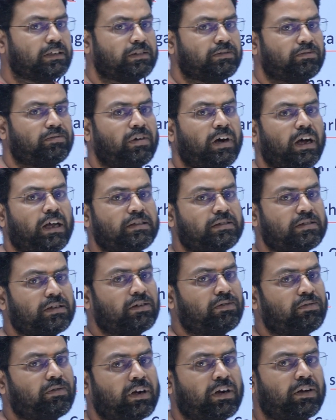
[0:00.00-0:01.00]
was
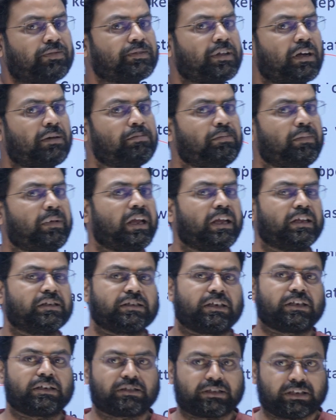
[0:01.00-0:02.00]
one of the
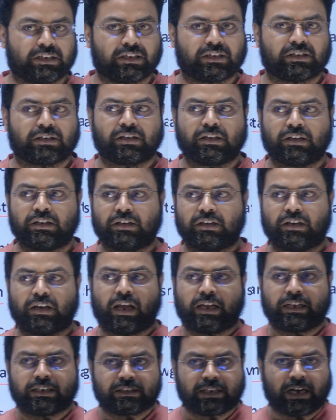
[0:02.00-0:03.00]
major thing,
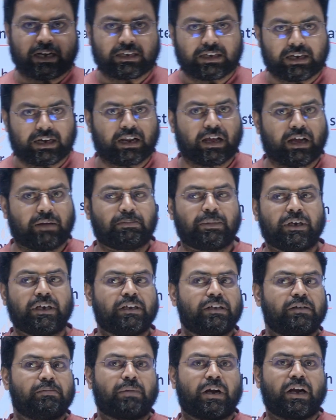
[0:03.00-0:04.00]
like that had happened
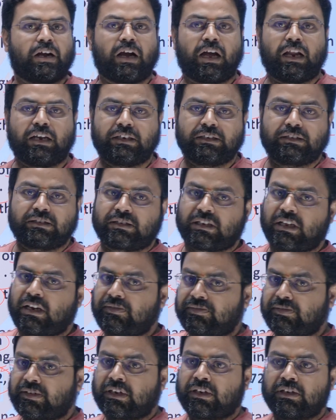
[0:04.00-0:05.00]
in Bengal itself
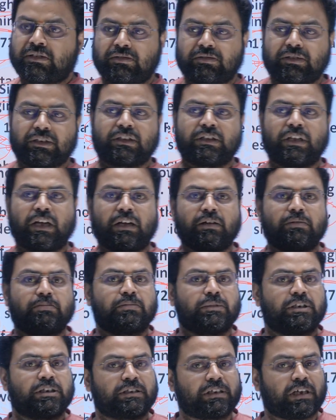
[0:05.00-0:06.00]
with the
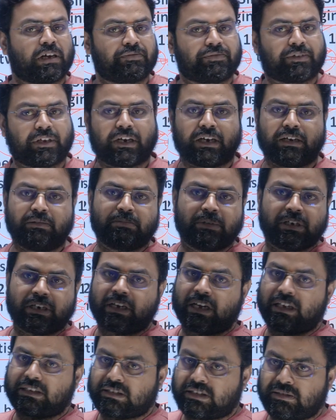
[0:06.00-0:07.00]
Mir Jafar and Mir
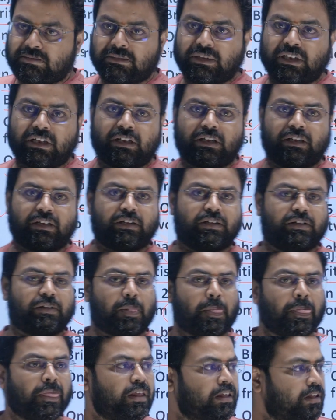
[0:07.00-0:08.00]
Qasim. The
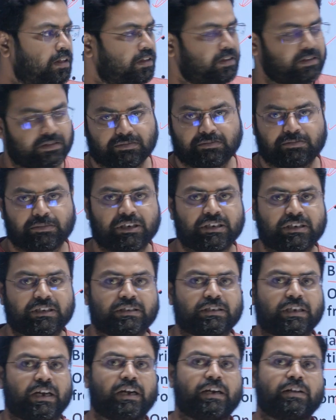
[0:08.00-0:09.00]

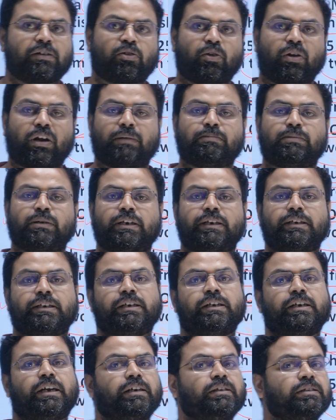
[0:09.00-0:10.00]
British had
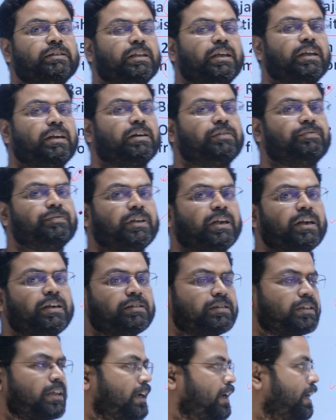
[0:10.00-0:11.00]
collaborated and thereafter
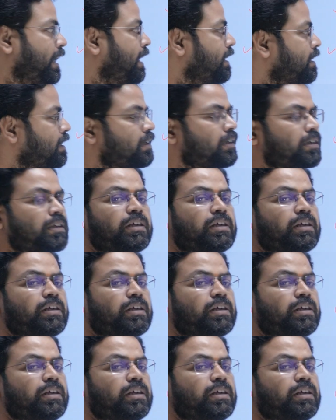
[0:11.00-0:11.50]
they had